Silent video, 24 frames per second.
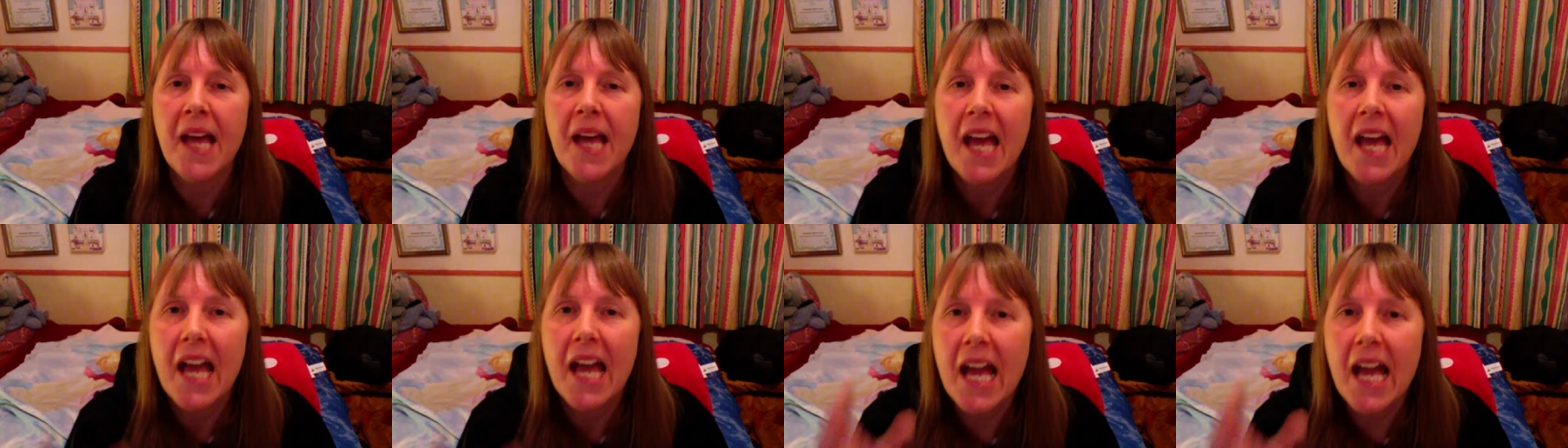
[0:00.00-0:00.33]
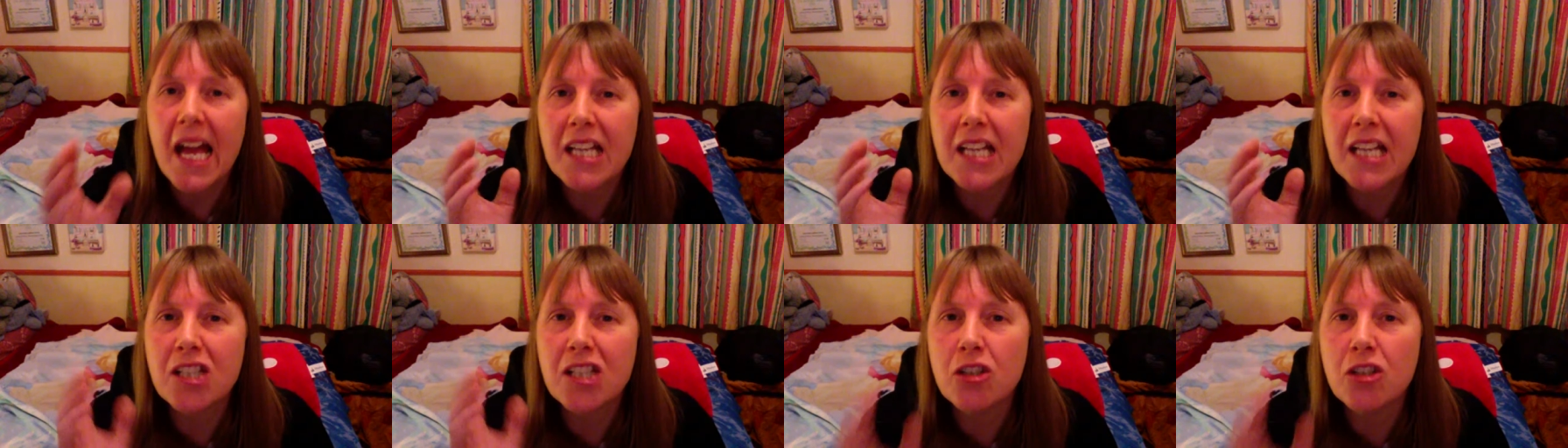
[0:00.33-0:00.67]

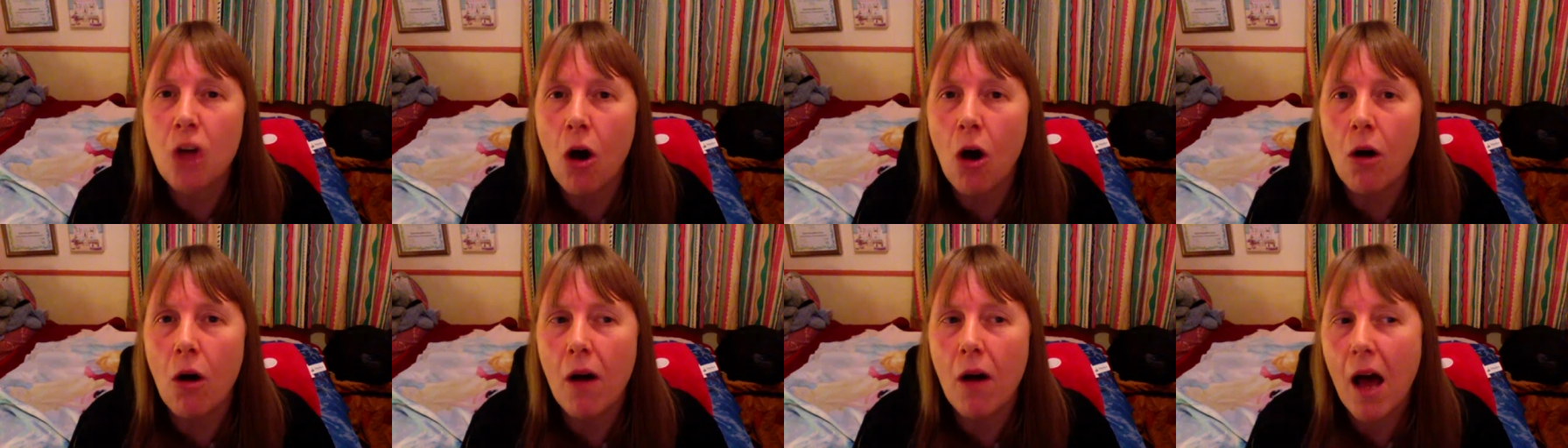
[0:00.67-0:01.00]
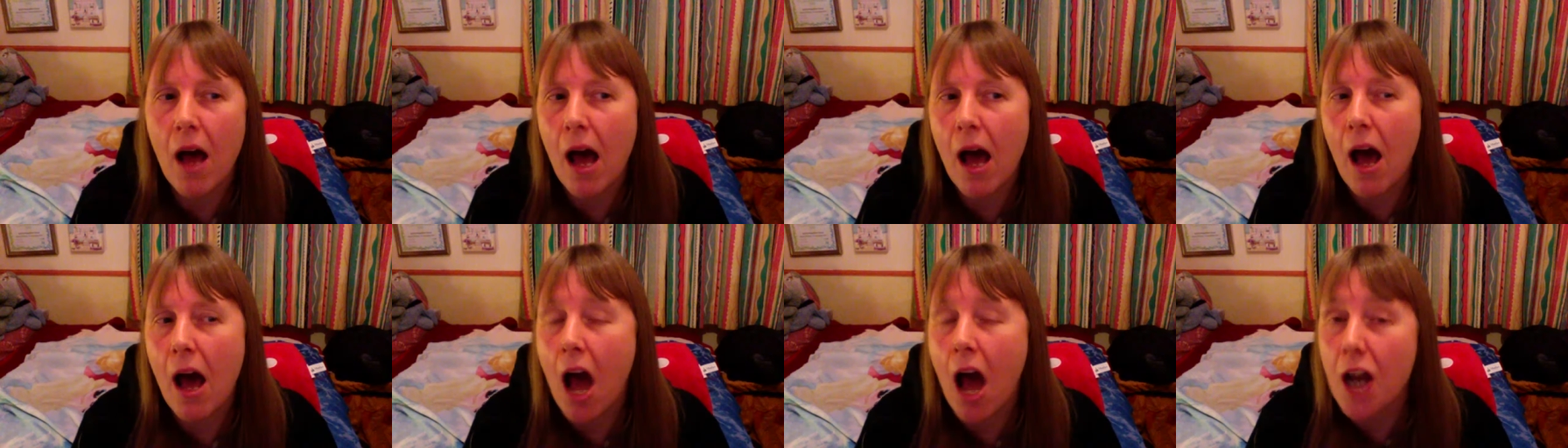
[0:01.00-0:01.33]
is not,
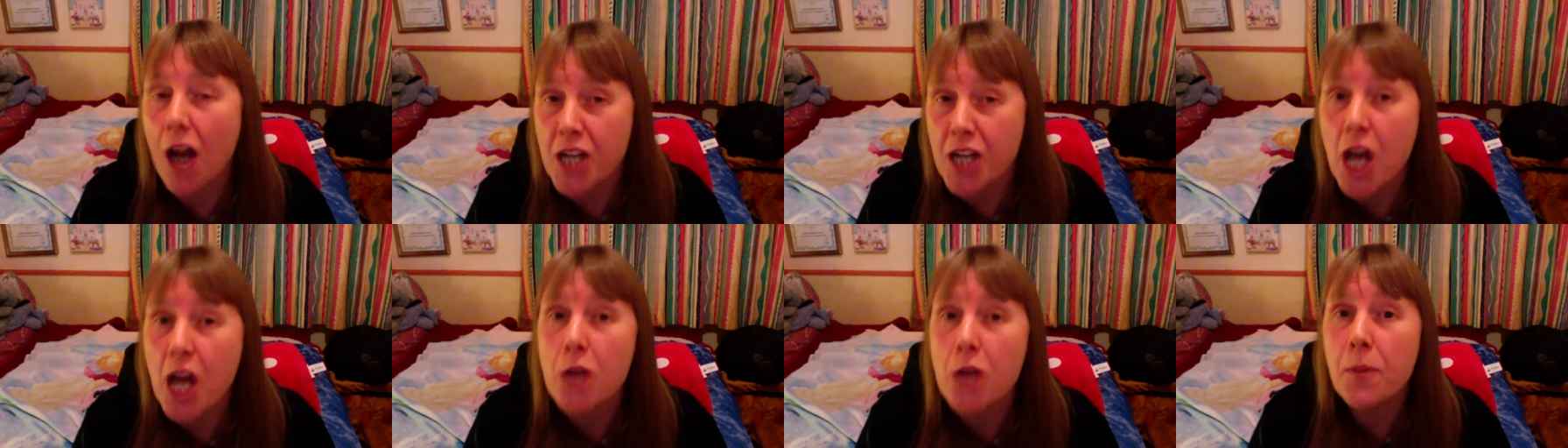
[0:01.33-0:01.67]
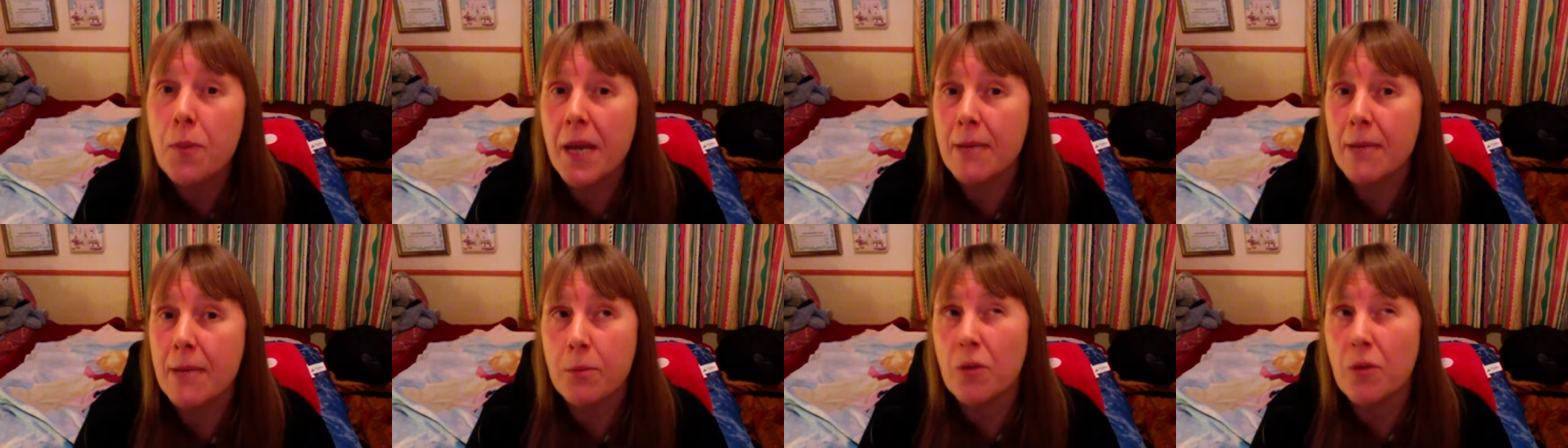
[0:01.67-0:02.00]
I know
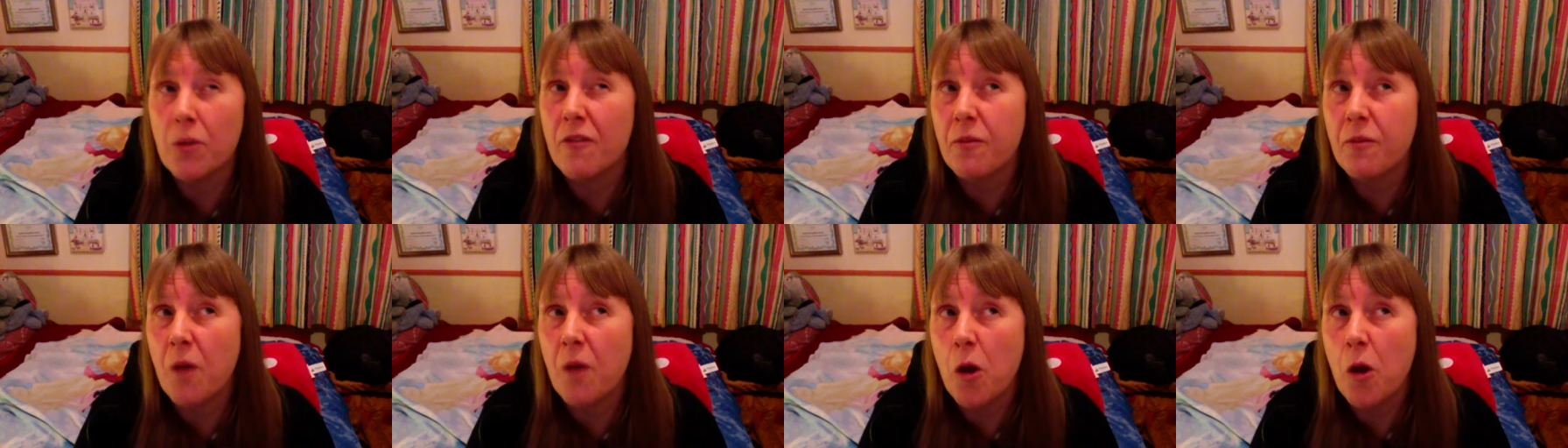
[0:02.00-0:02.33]
people